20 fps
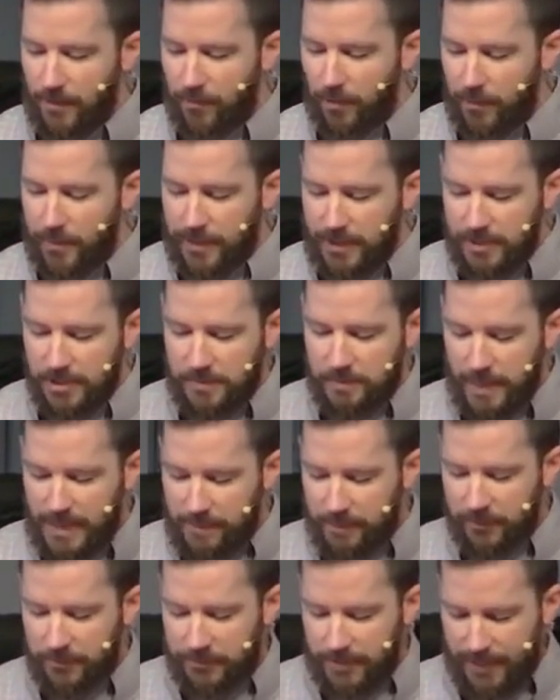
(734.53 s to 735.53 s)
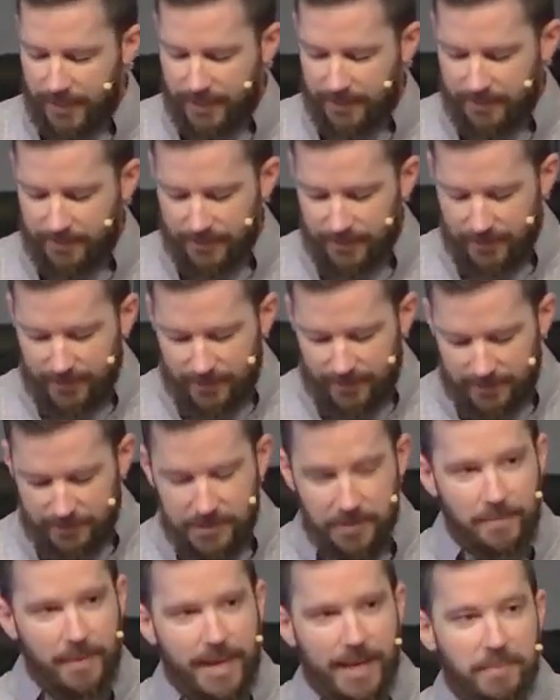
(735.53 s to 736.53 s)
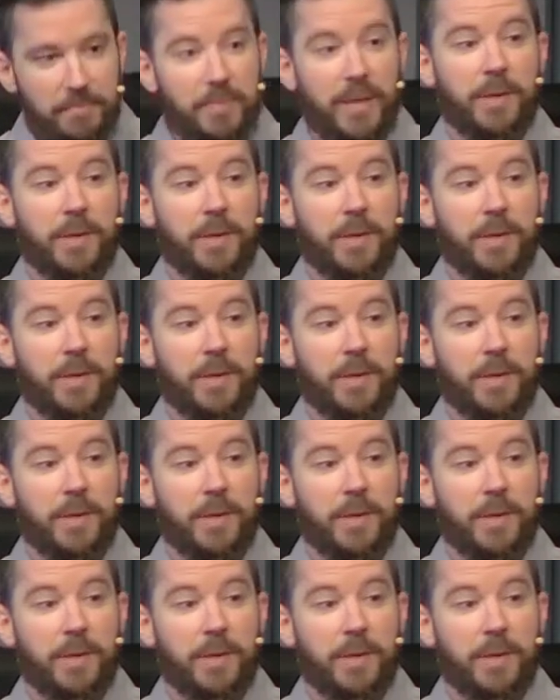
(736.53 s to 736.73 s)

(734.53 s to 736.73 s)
Well, because people tend to make